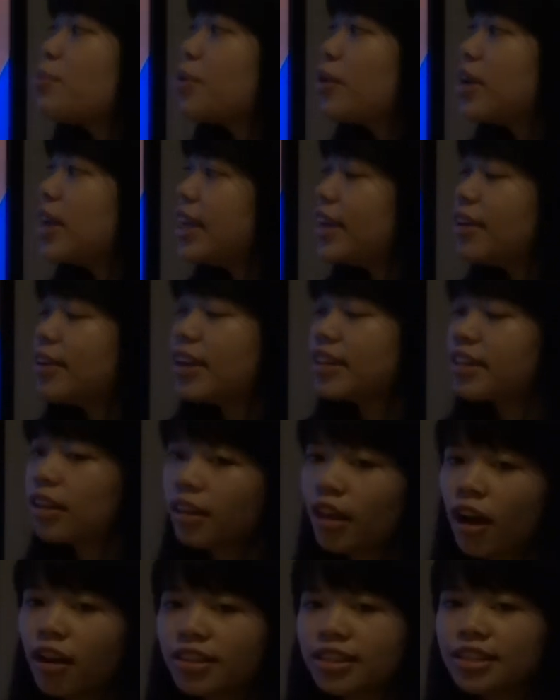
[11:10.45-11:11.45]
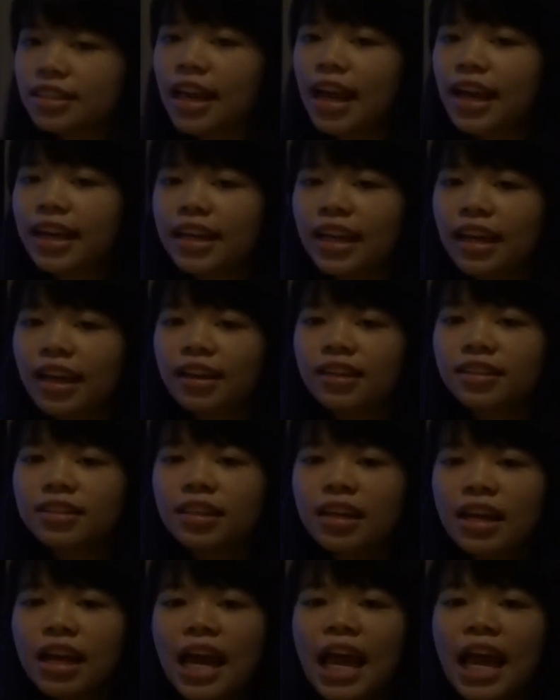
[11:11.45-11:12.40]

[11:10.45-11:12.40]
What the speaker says: per year in the last decade.